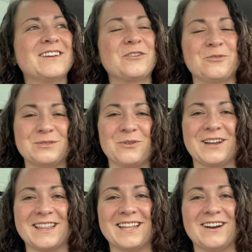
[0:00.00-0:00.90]
who was
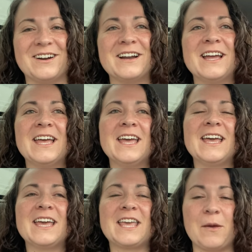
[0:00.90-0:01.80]
working there
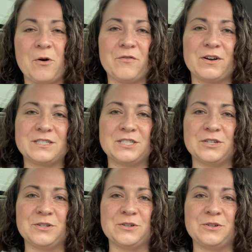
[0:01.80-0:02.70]
came over
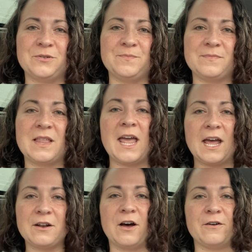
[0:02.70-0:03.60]
to the
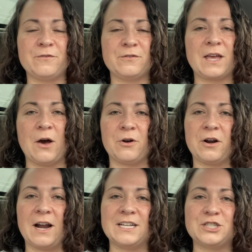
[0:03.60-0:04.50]
handoff
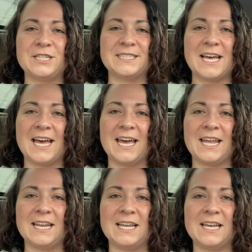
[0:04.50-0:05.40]
counter and she
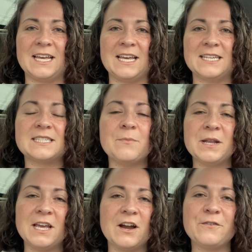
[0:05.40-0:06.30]
said, is
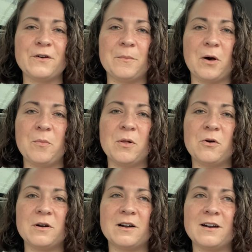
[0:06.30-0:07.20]
somebody here for a mobile
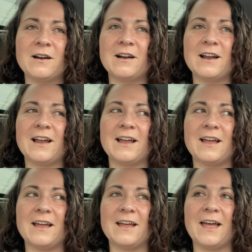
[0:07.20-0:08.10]
order?
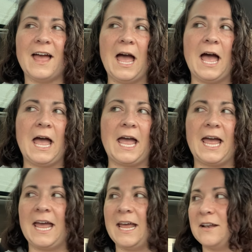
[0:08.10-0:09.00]

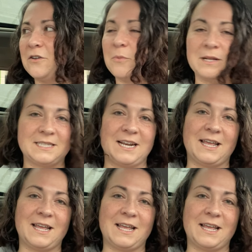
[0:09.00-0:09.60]
And nobody said